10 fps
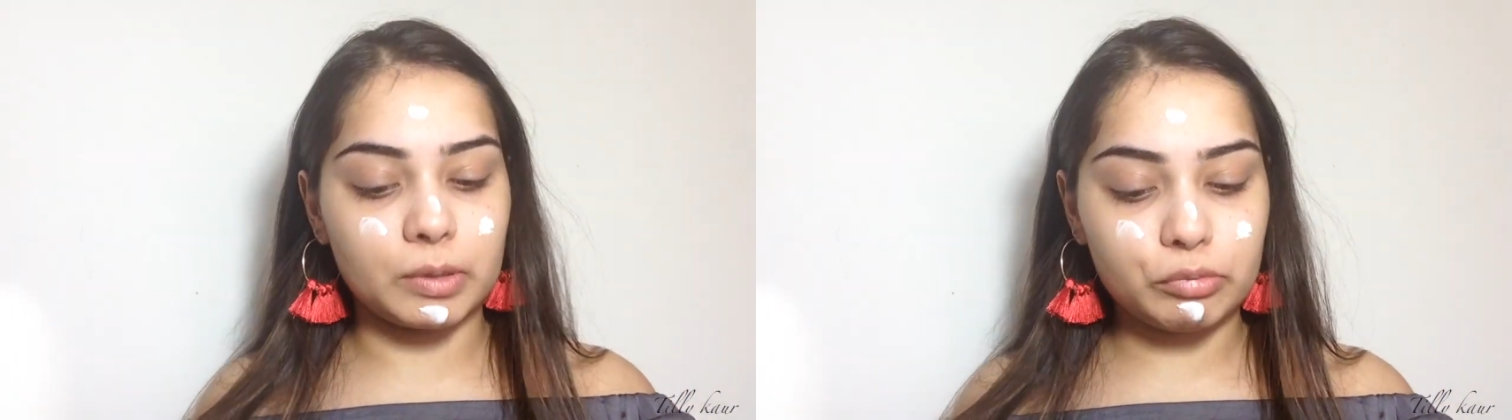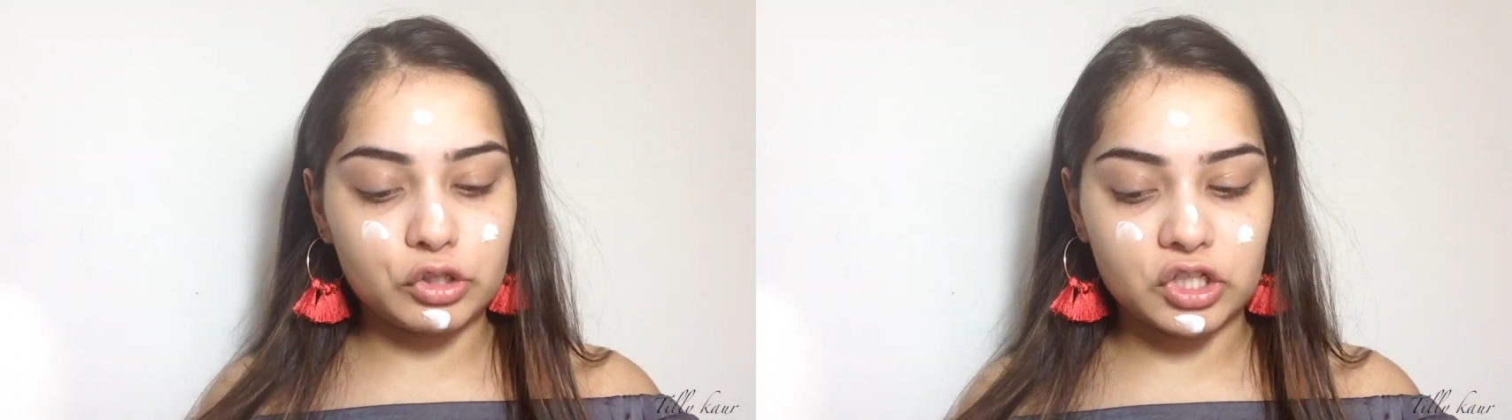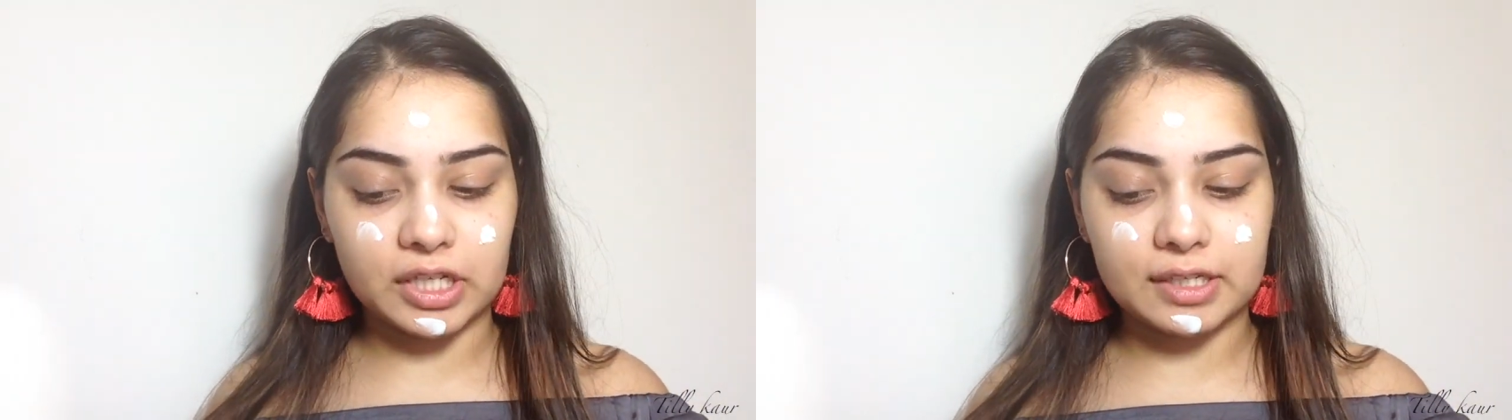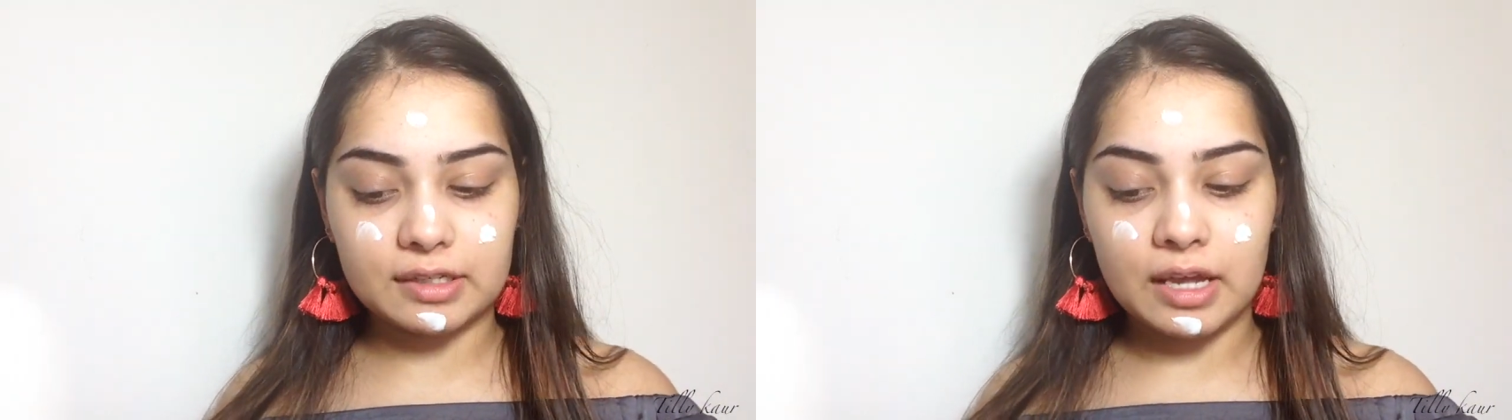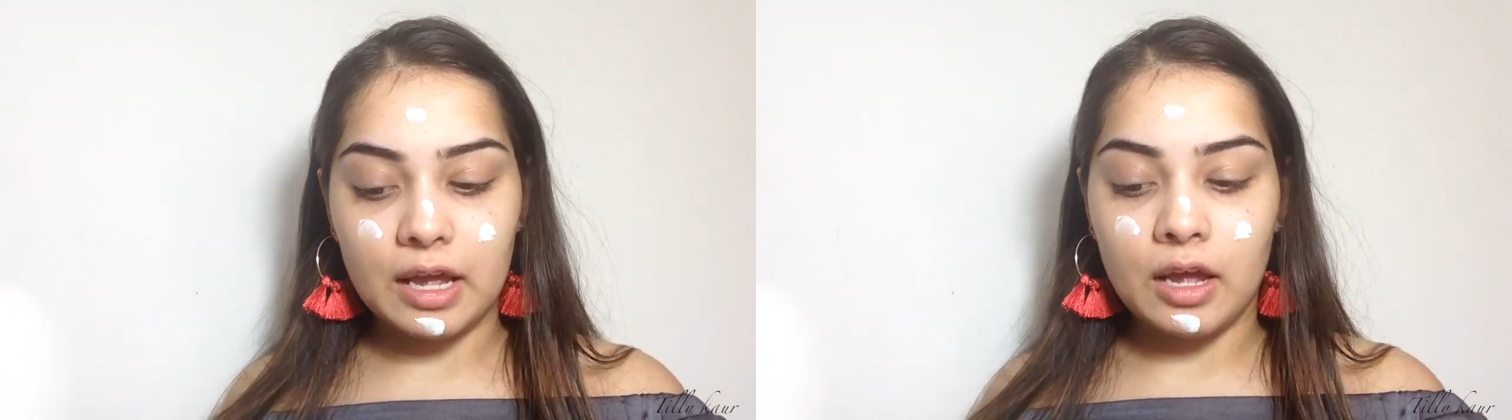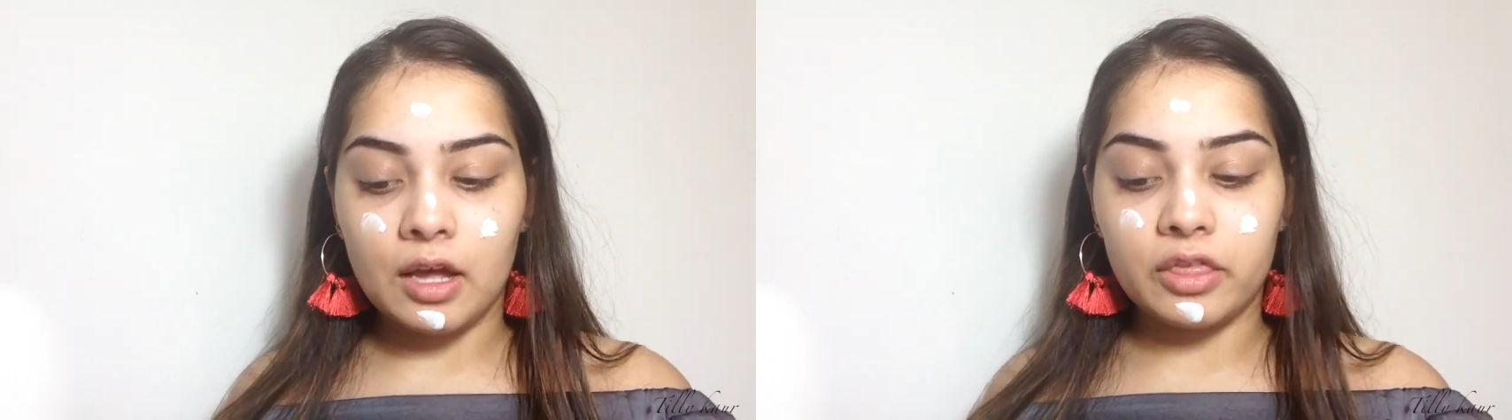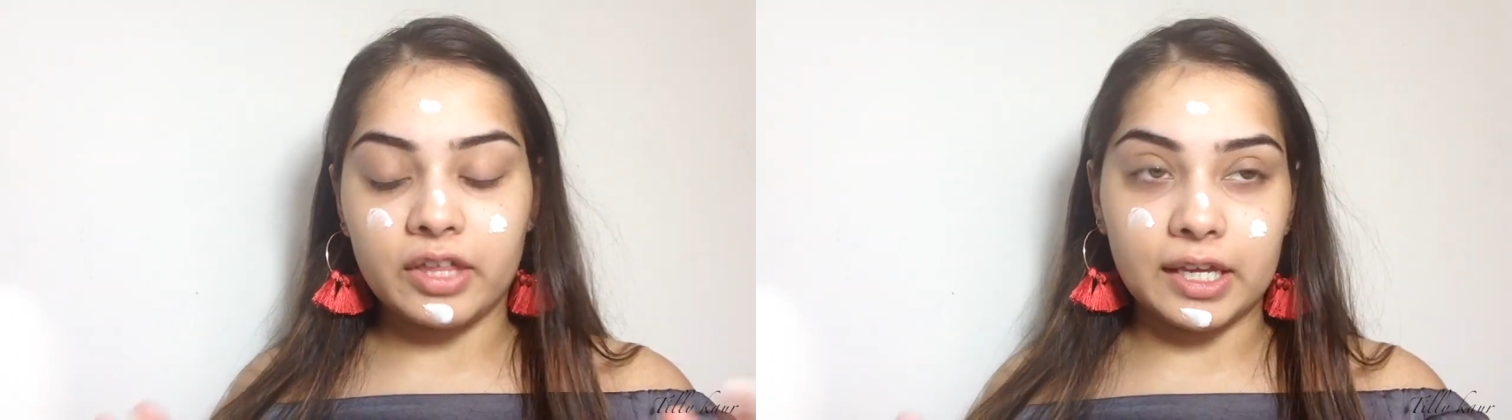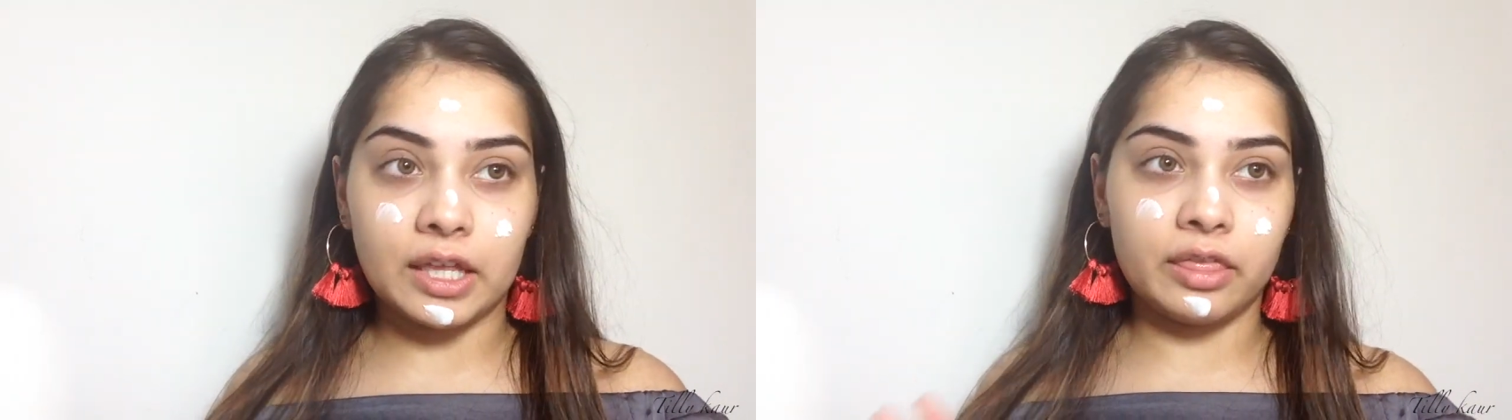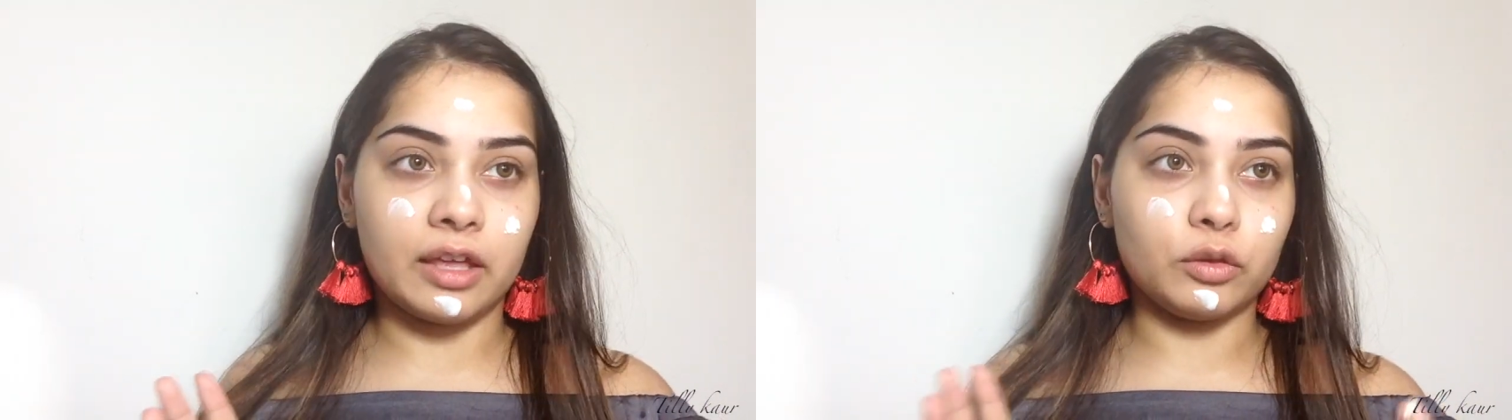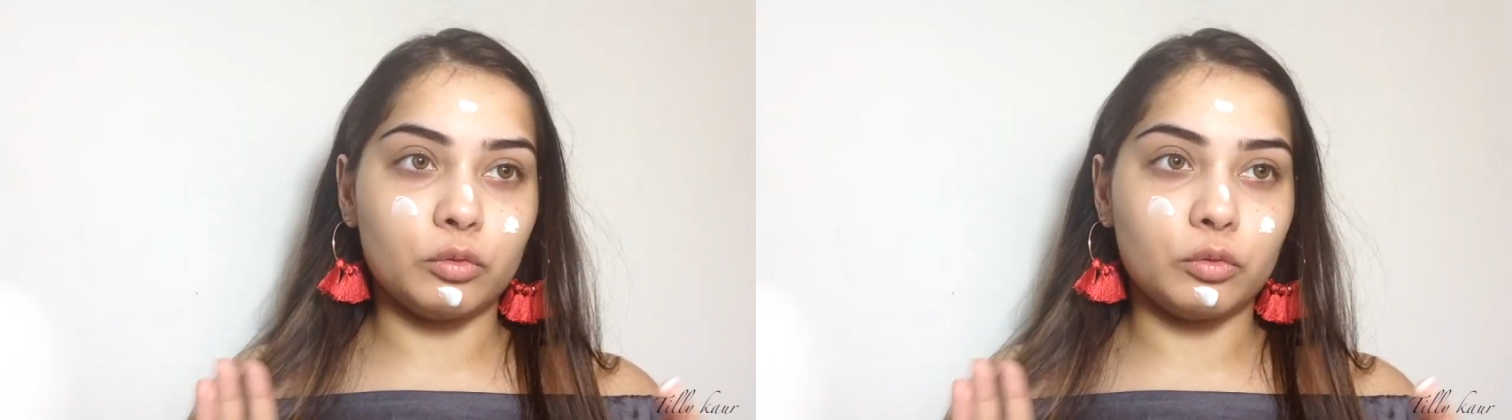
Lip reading: brushes thinking that